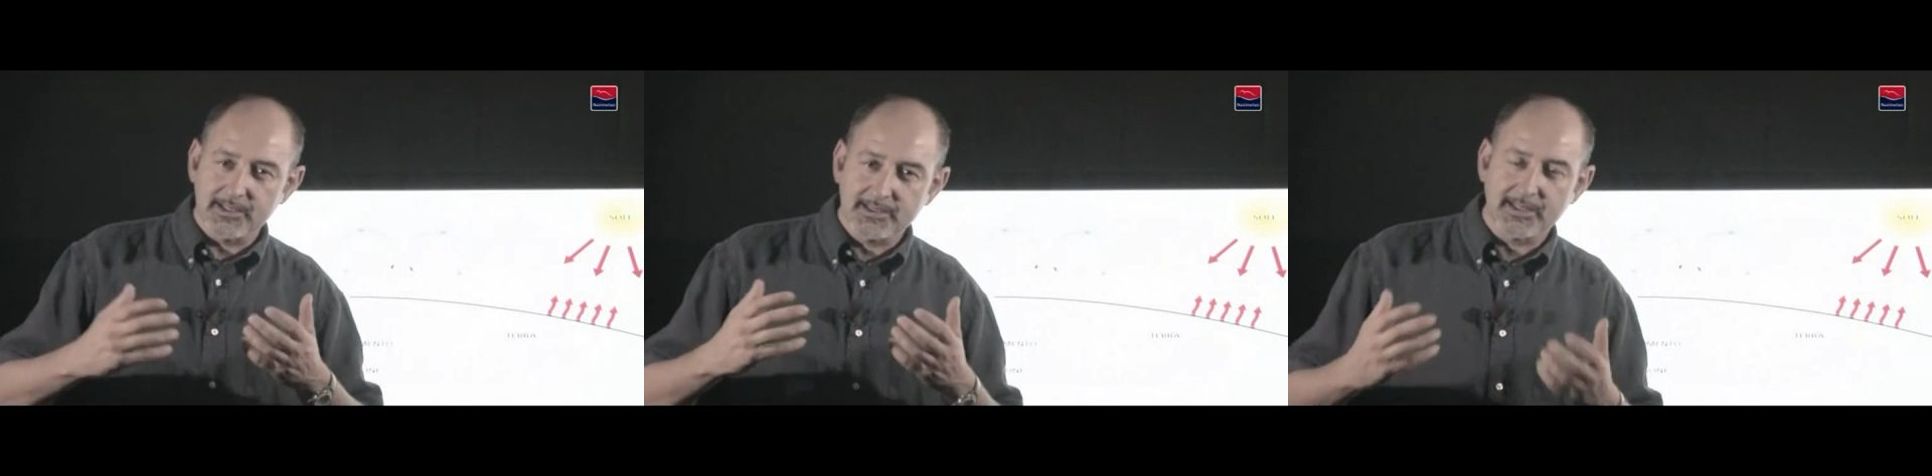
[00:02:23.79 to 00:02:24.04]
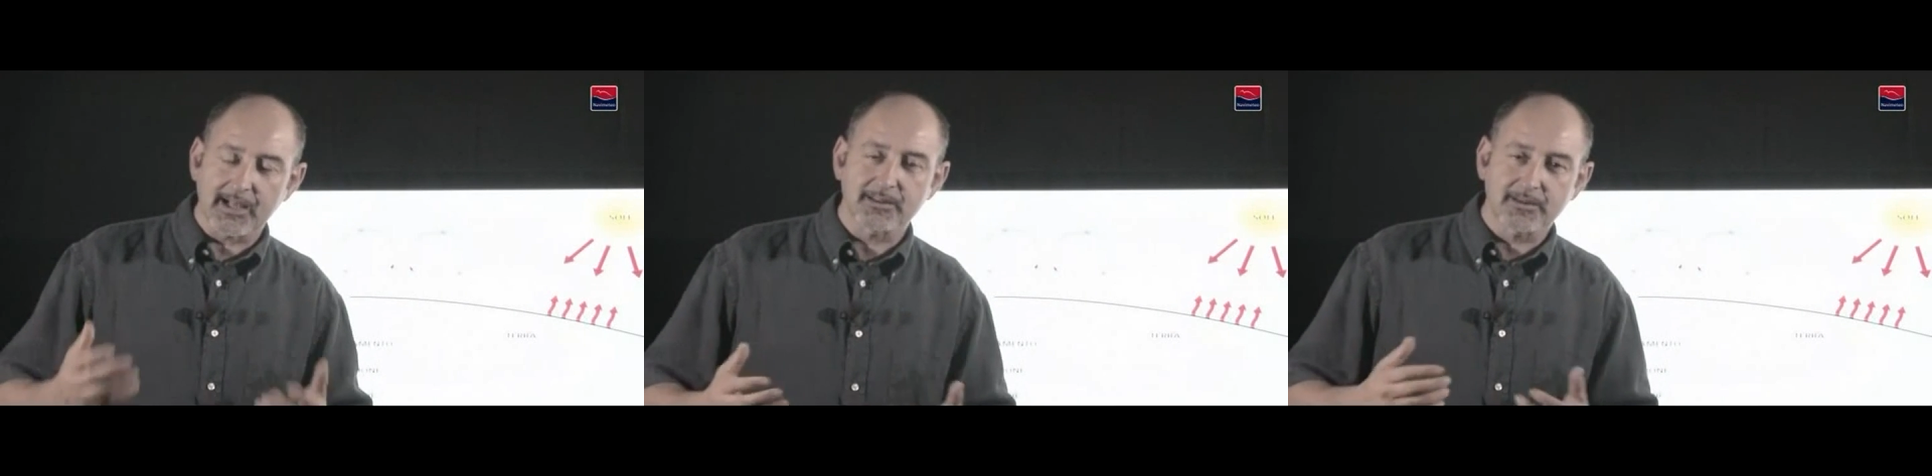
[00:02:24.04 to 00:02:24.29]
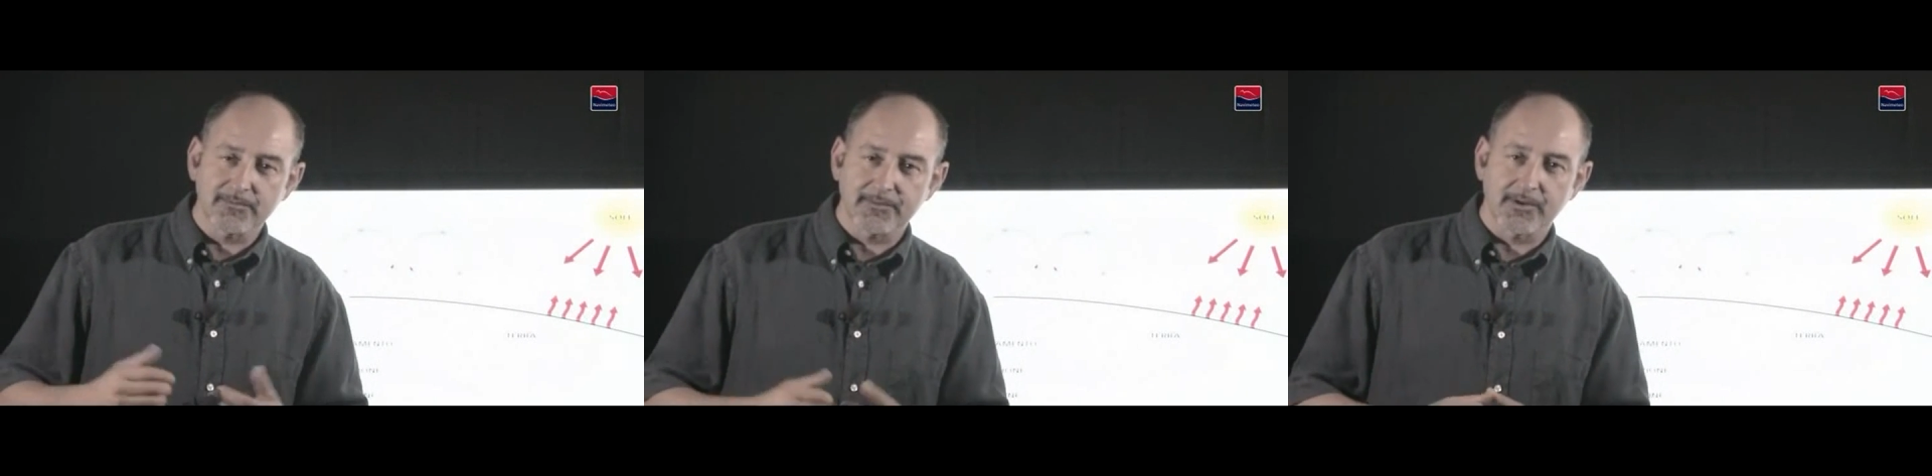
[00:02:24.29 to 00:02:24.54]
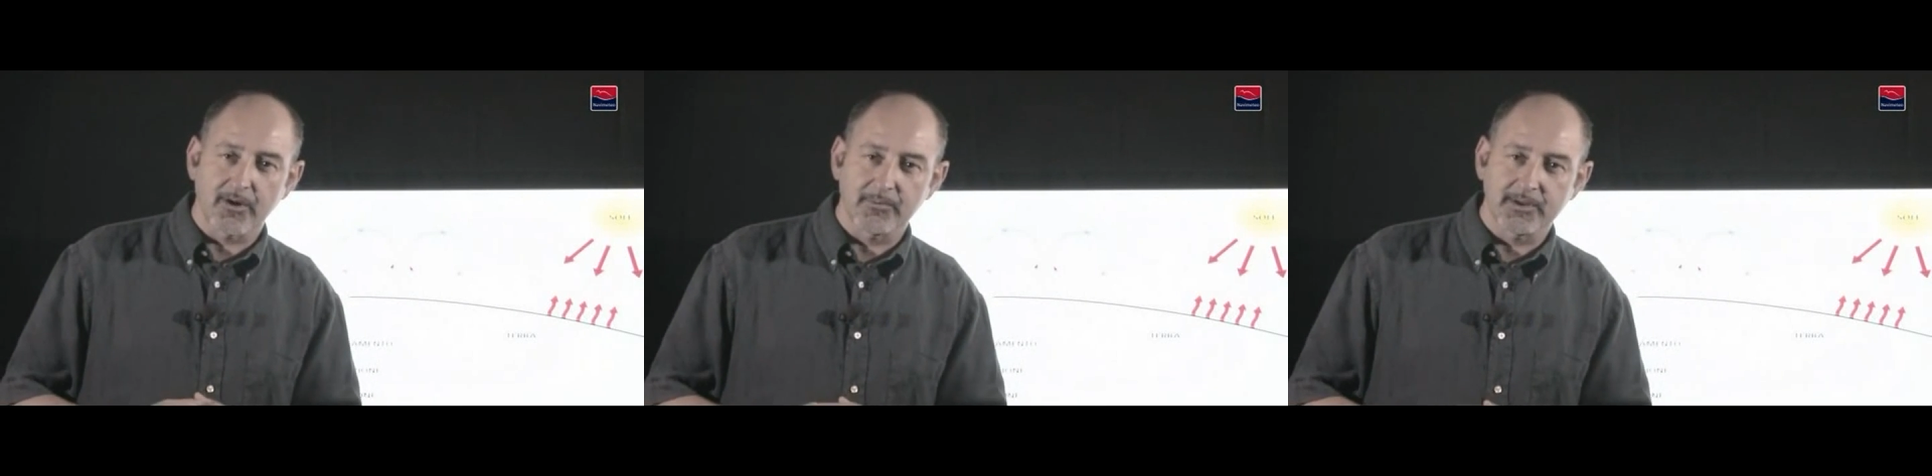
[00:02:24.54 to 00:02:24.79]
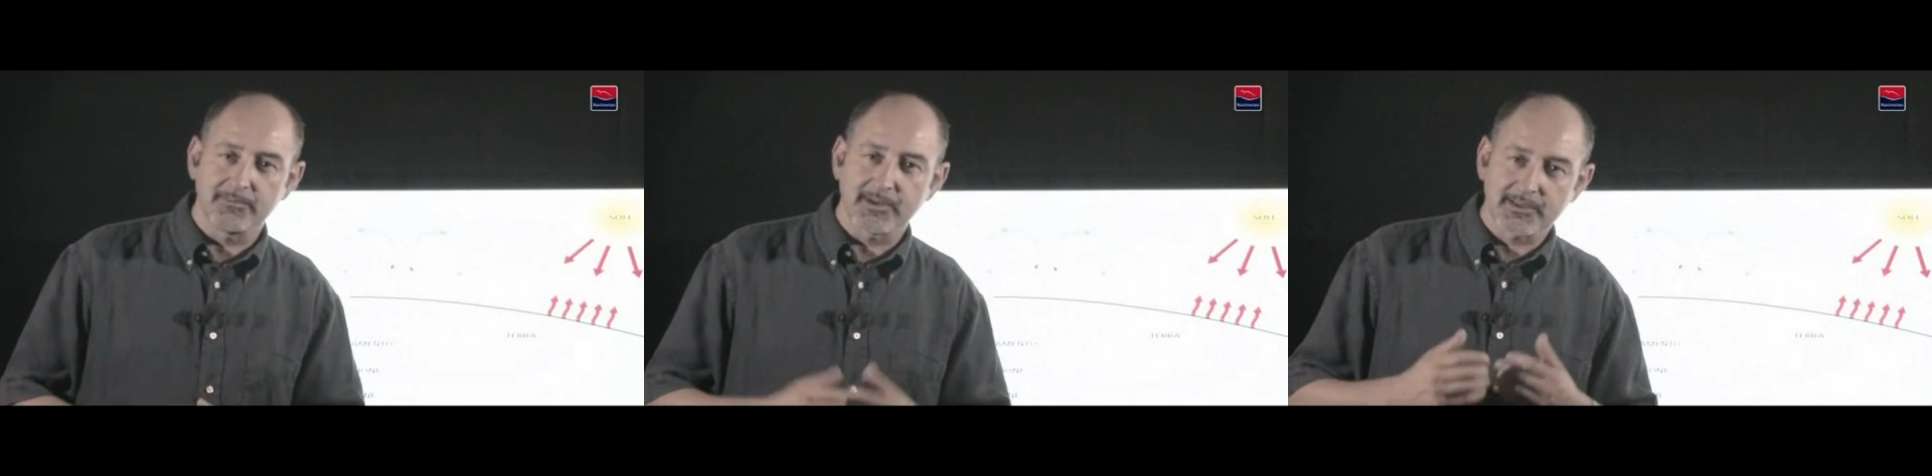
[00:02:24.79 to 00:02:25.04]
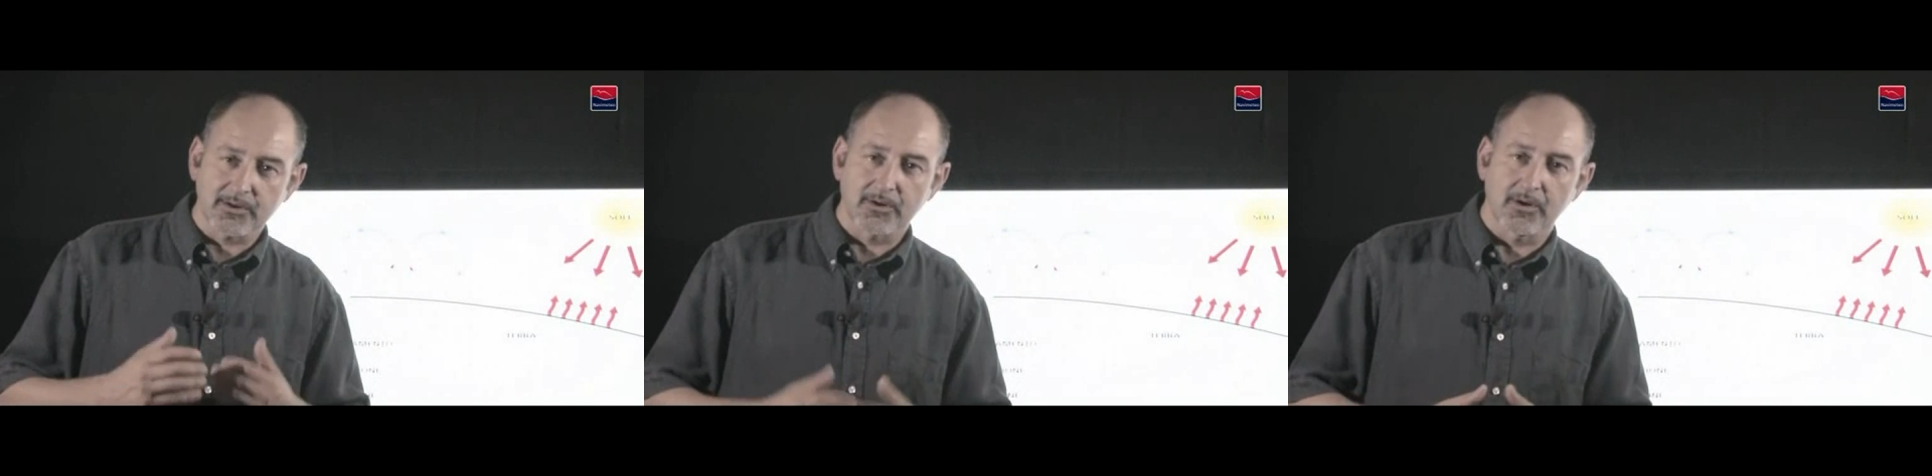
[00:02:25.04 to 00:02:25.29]
we can encounter
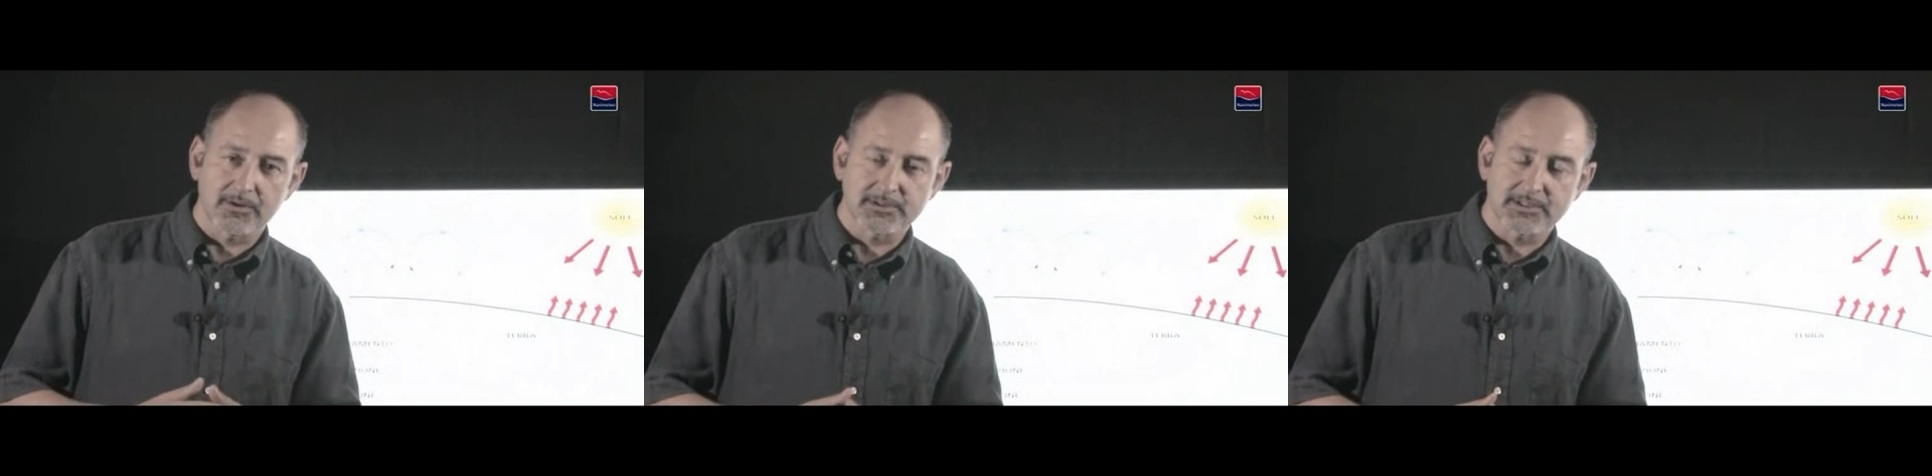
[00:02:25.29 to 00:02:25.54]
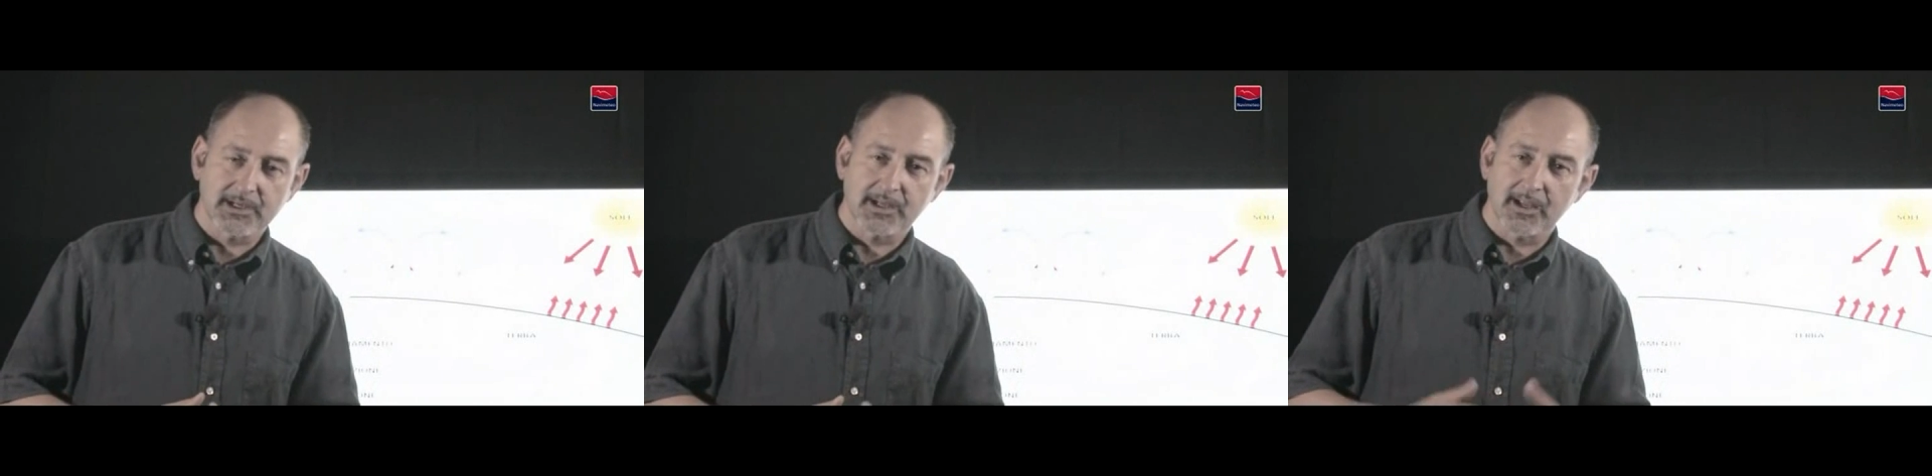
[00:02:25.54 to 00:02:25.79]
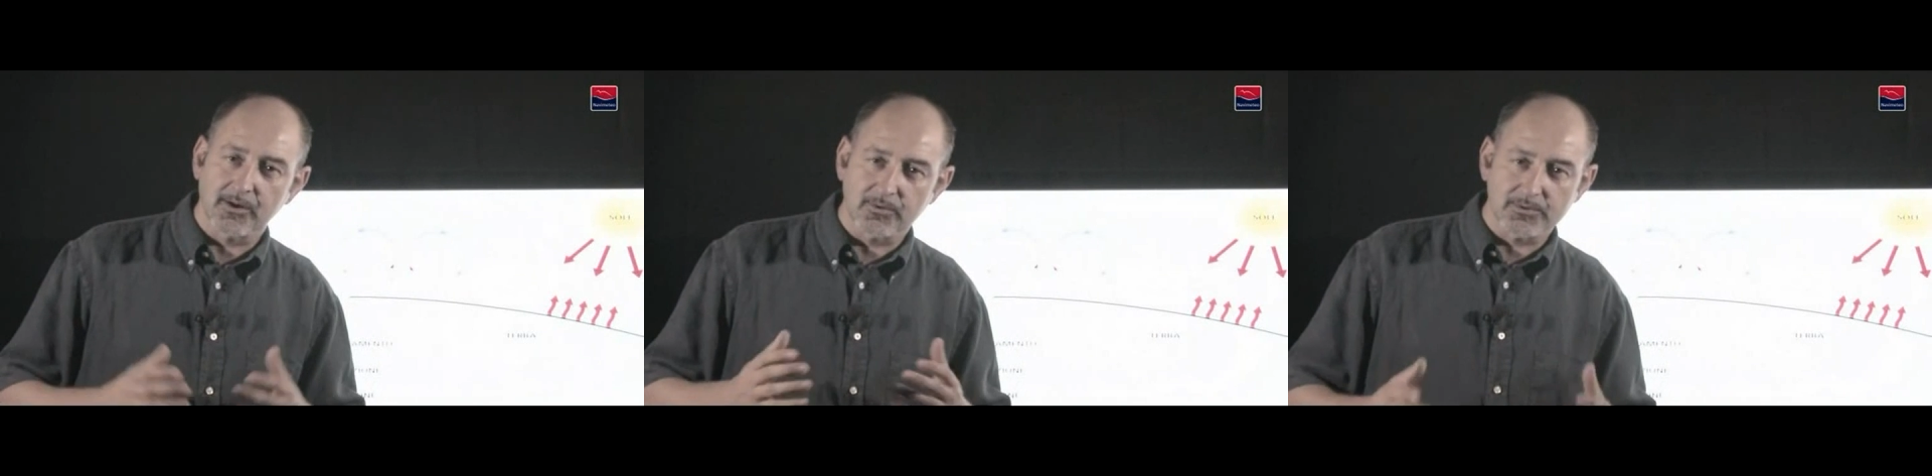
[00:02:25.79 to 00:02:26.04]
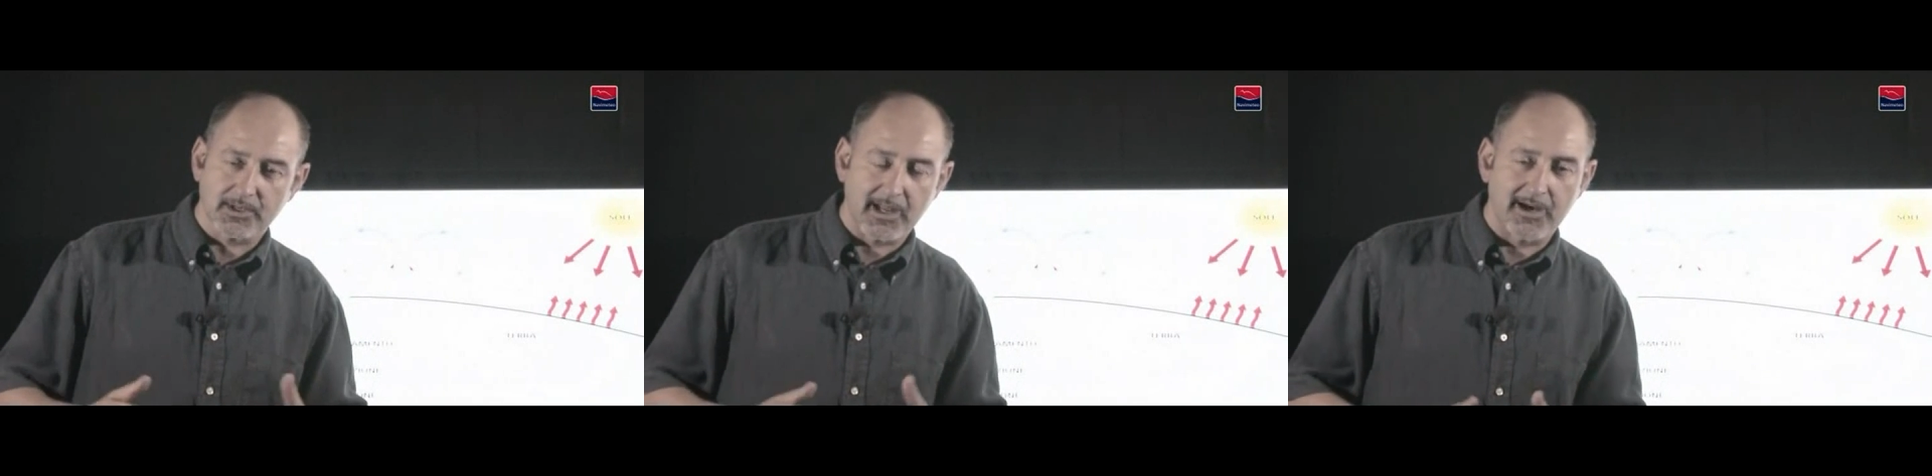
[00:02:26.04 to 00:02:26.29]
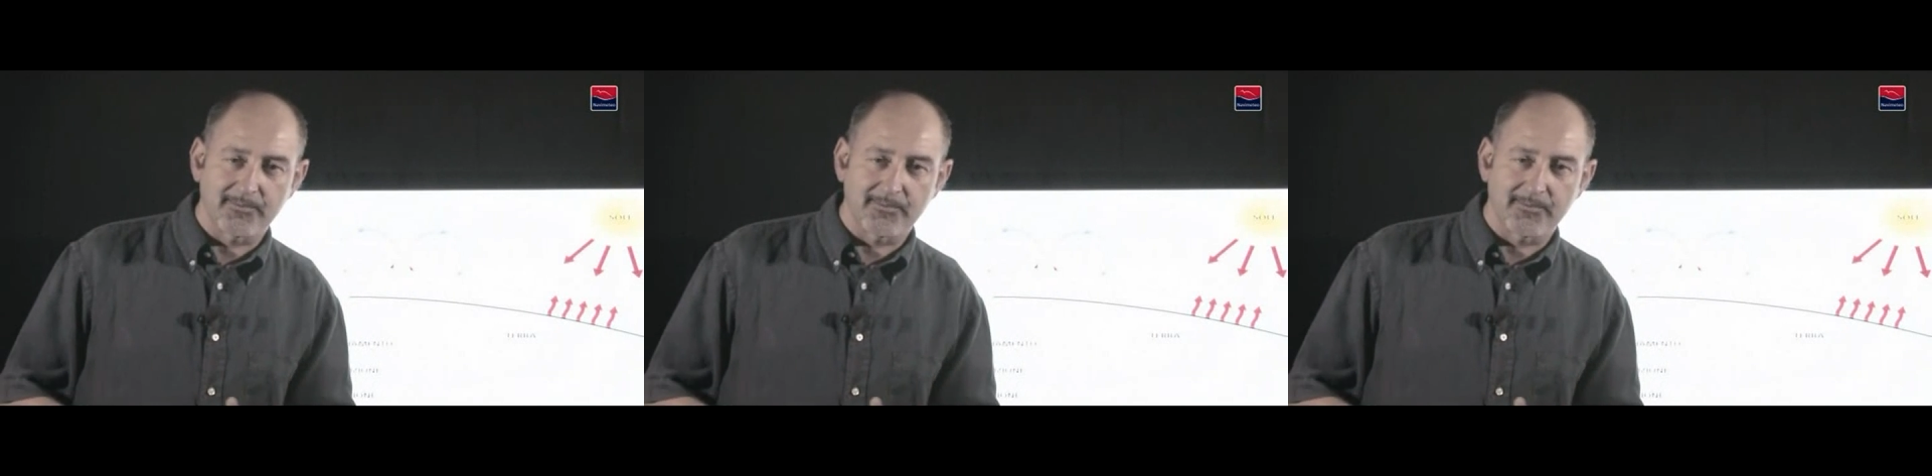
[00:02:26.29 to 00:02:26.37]
during our navigation.